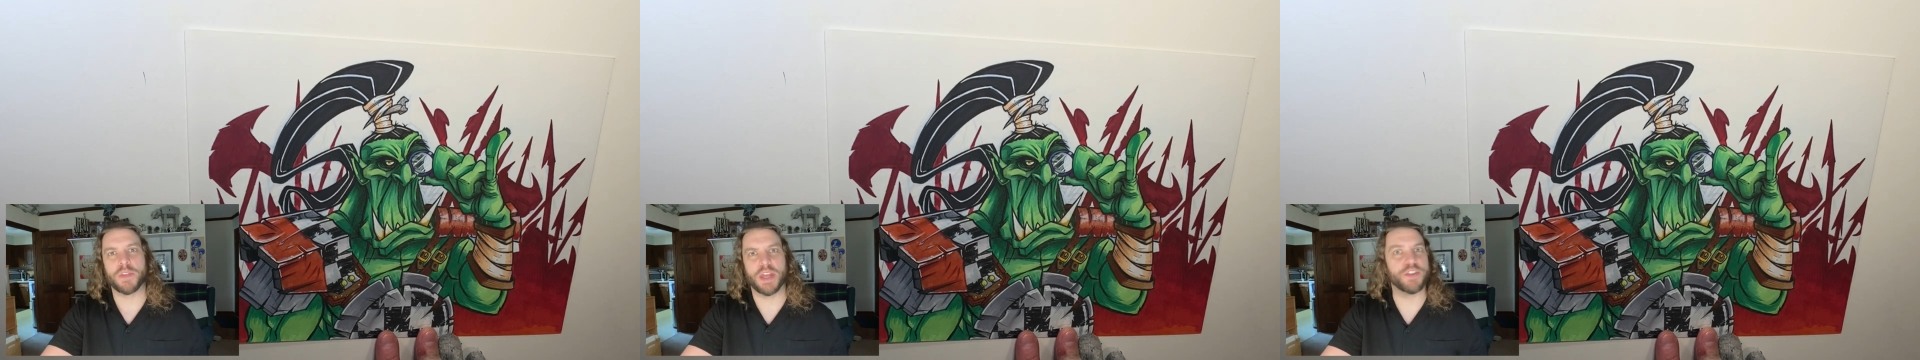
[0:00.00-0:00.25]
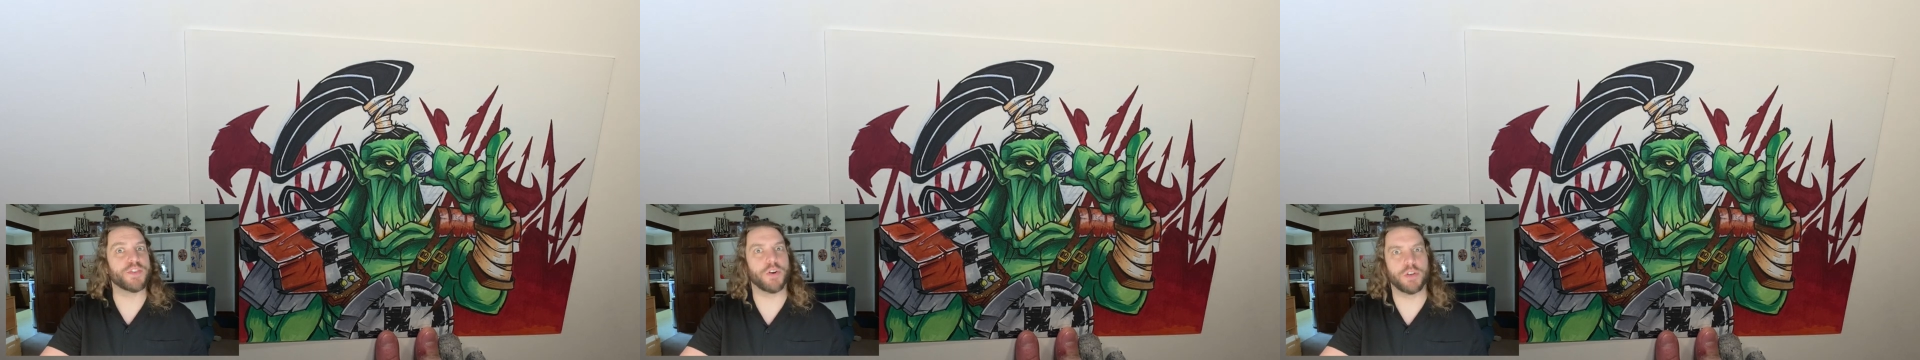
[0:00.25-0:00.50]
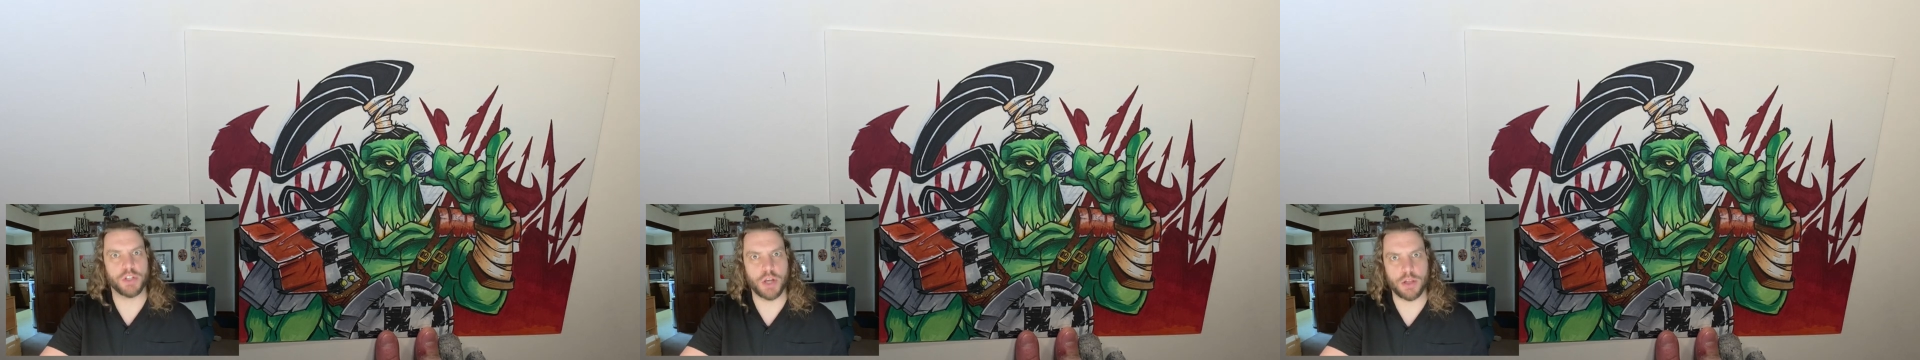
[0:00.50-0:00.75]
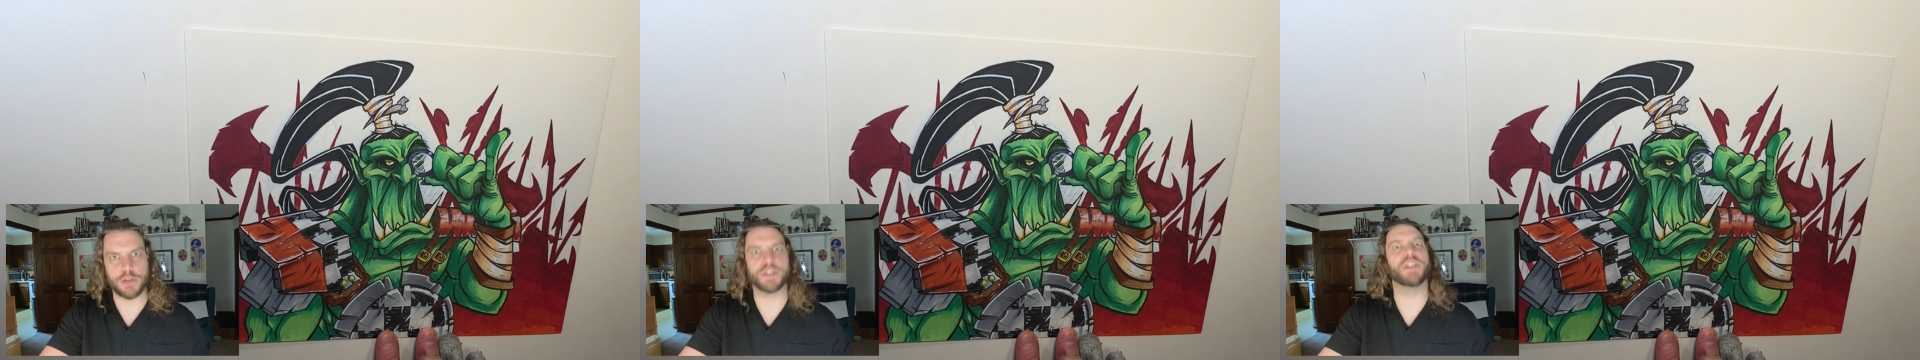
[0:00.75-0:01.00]
in certain
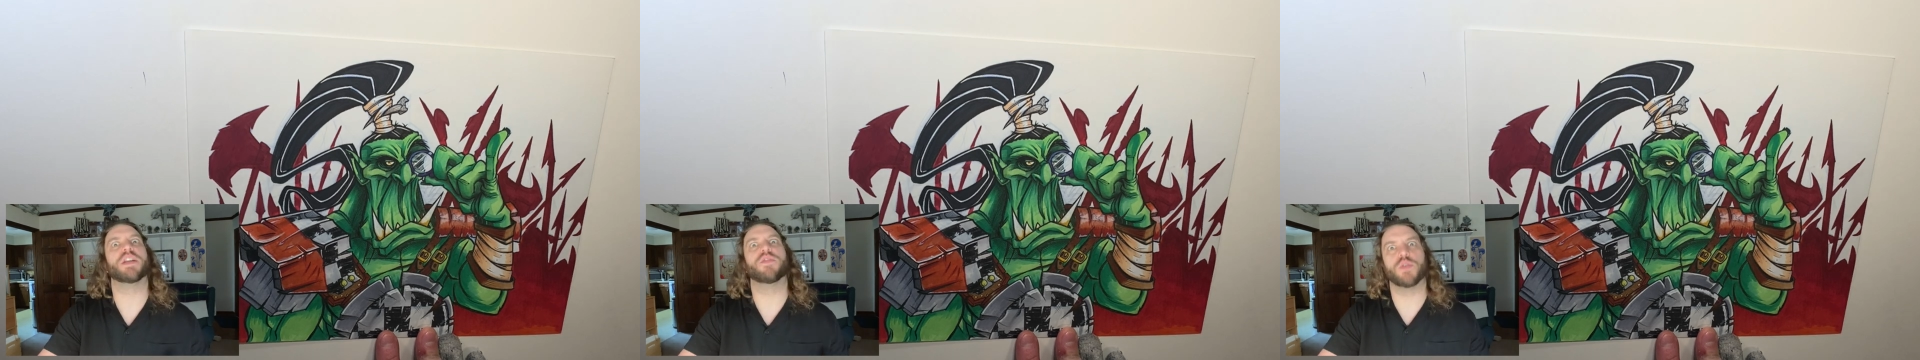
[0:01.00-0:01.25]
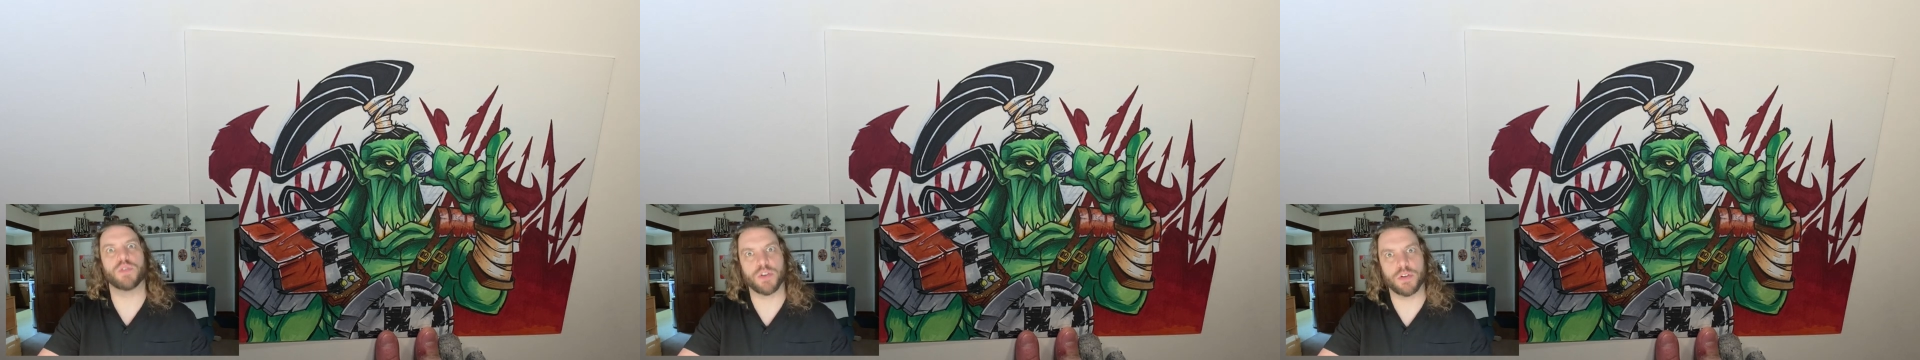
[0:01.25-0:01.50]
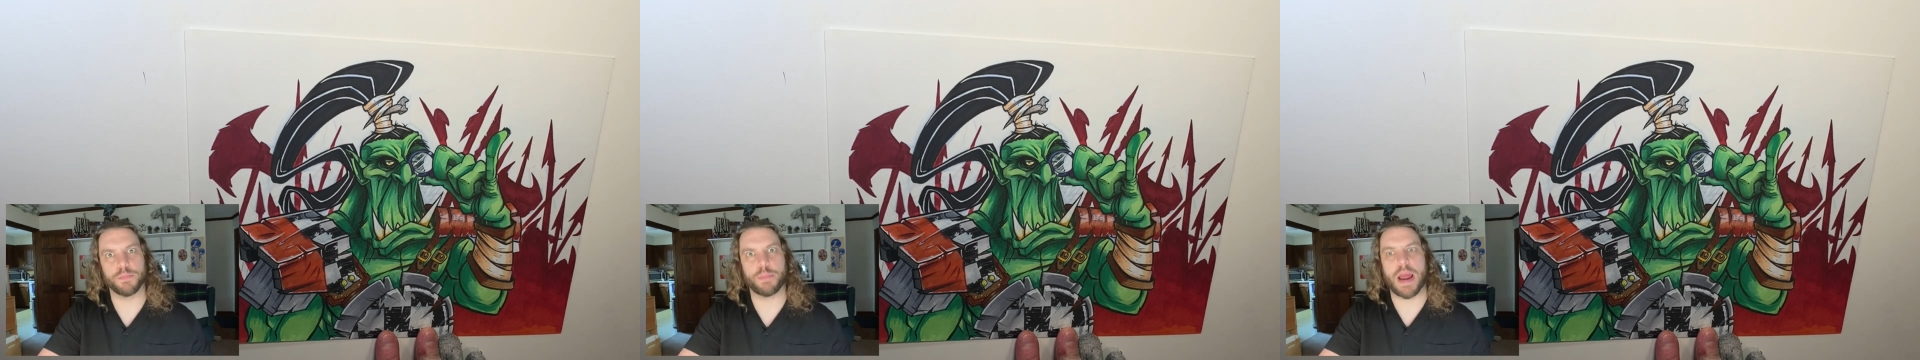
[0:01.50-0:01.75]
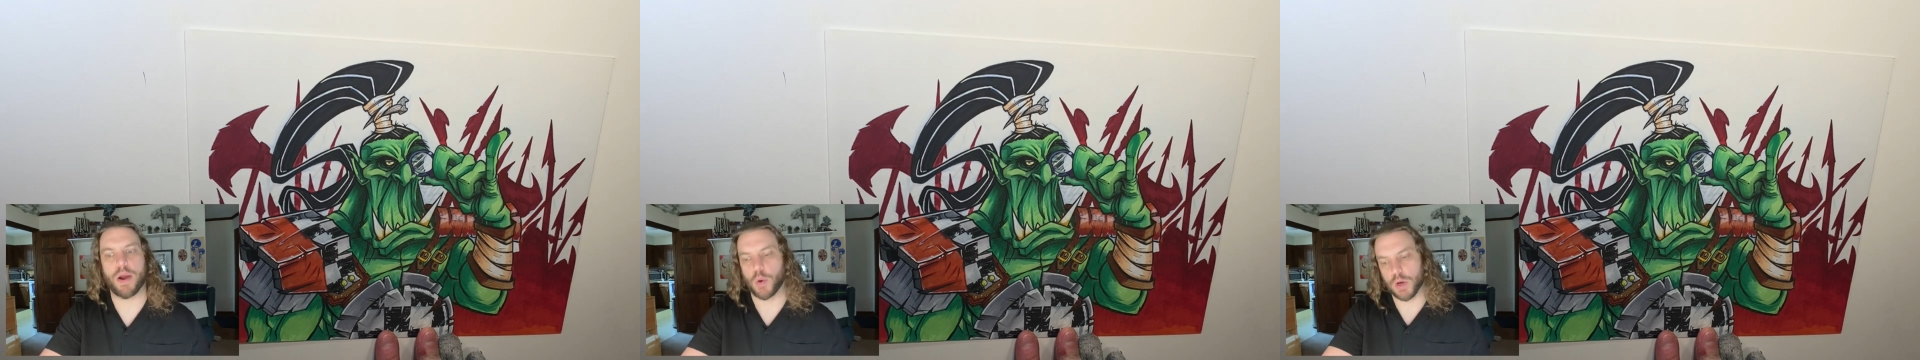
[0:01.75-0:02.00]
colors it gives you certain
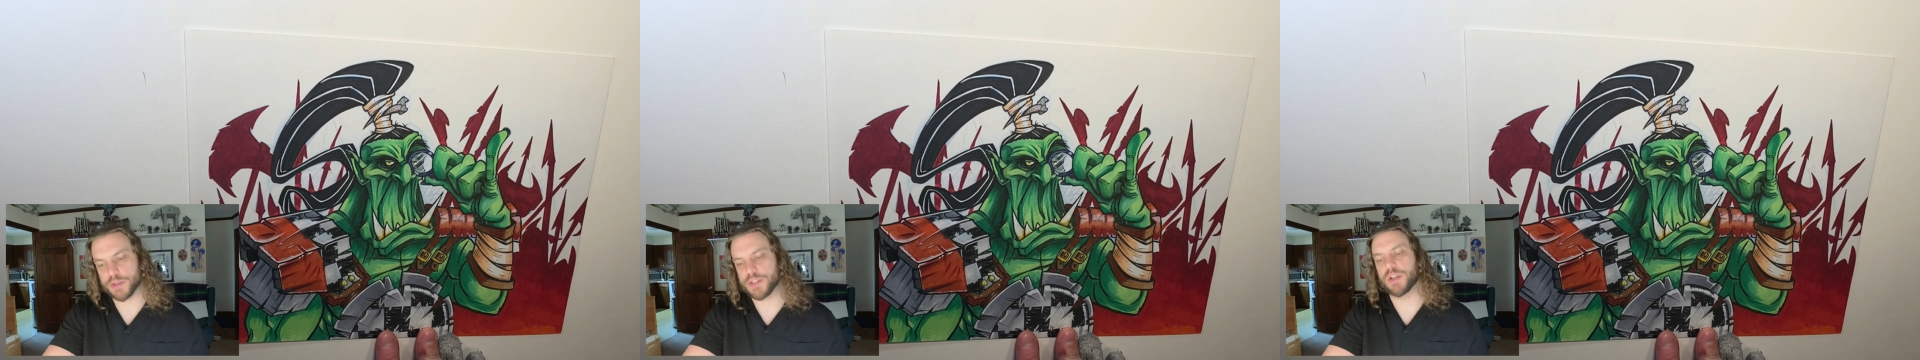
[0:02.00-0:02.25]
powers.